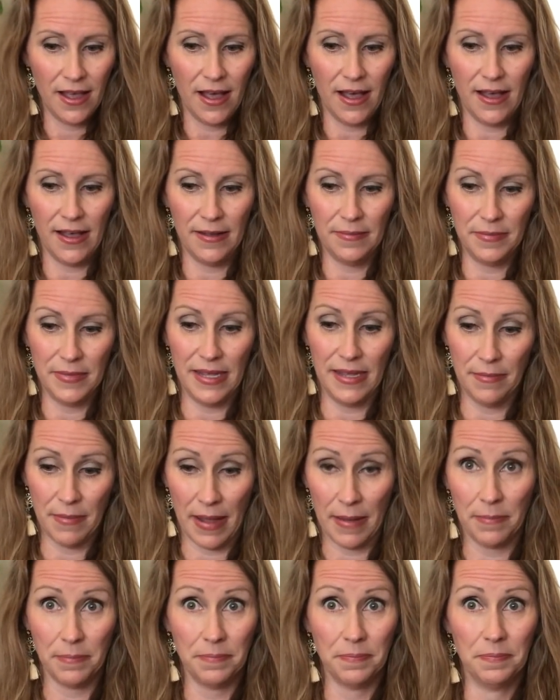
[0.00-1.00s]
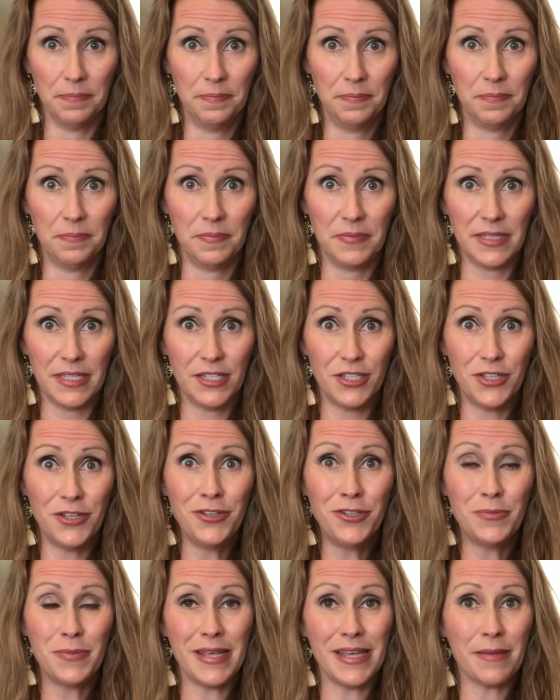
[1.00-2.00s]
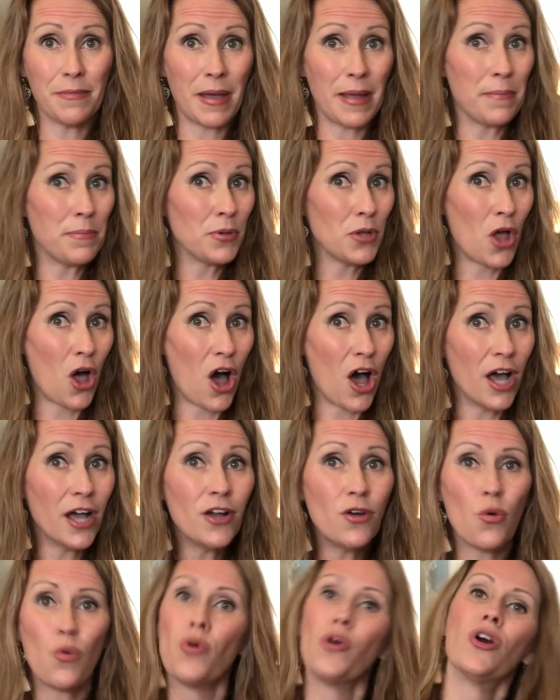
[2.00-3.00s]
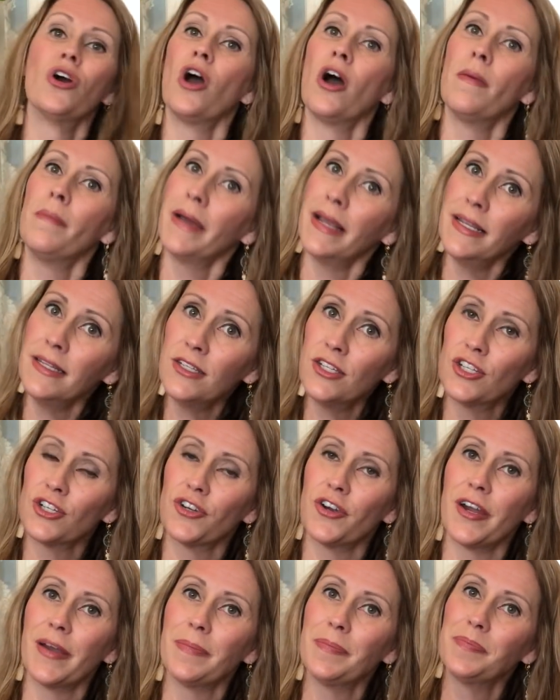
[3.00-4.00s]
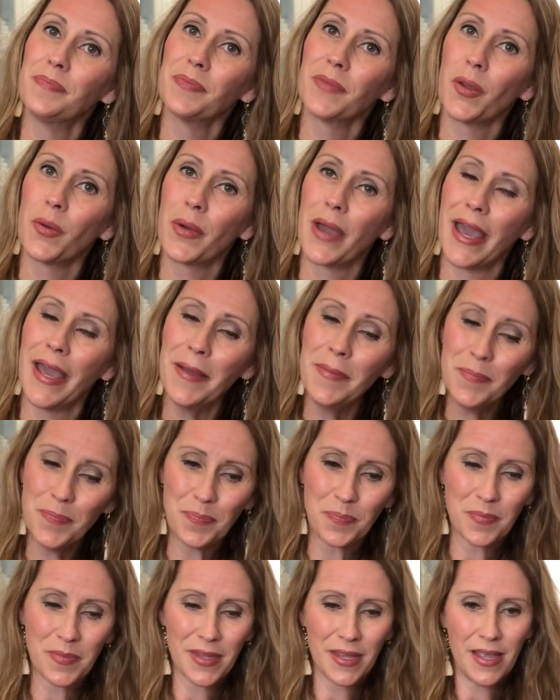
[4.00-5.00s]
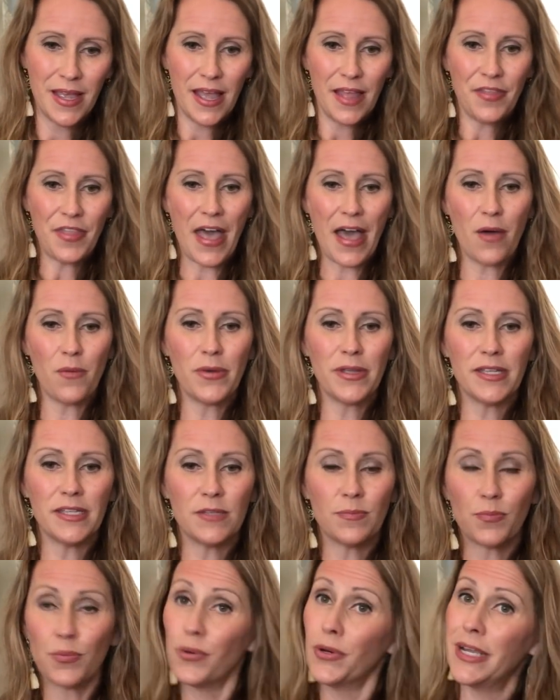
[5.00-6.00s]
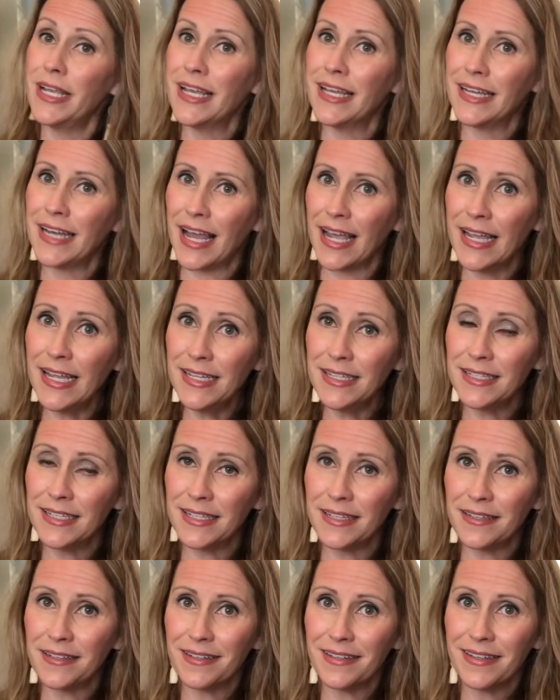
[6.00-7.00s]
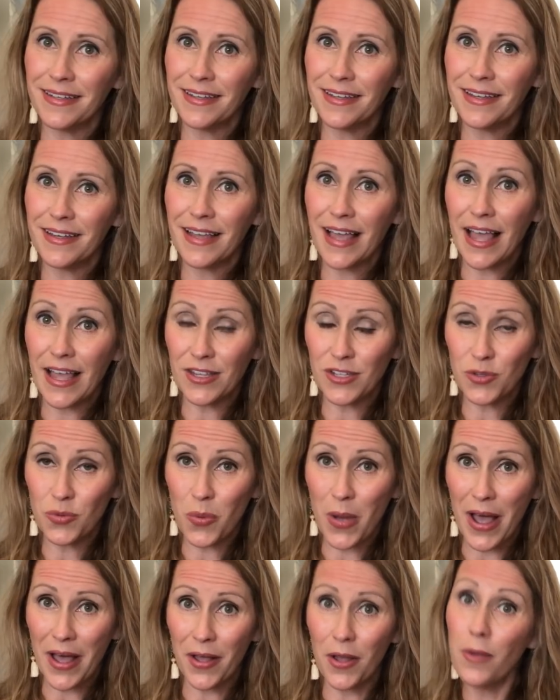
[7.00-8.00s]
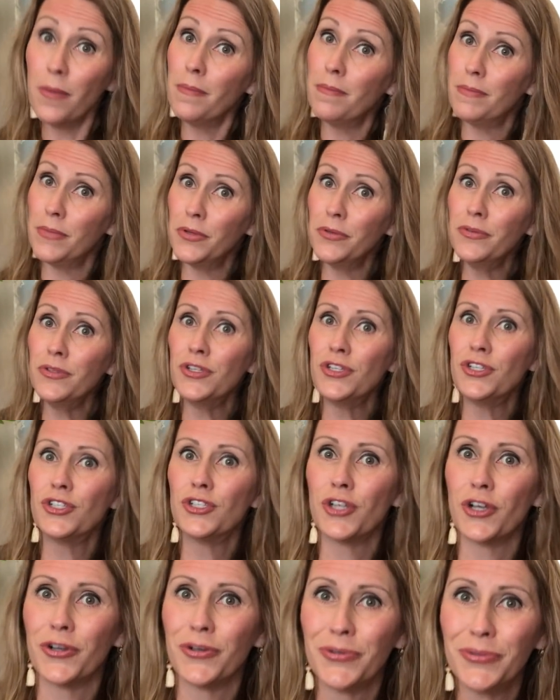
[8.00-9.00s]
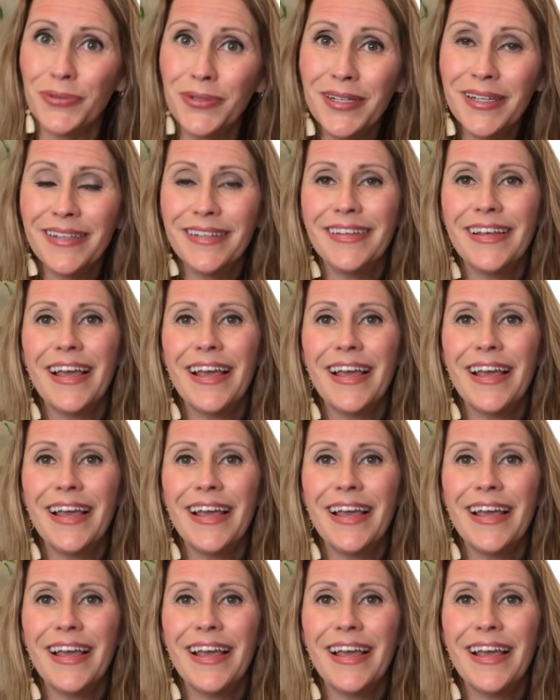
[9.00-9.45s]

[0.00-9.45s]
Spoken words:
in my blog or on my Instagram. Okay, that was prehenite as well, moonstone,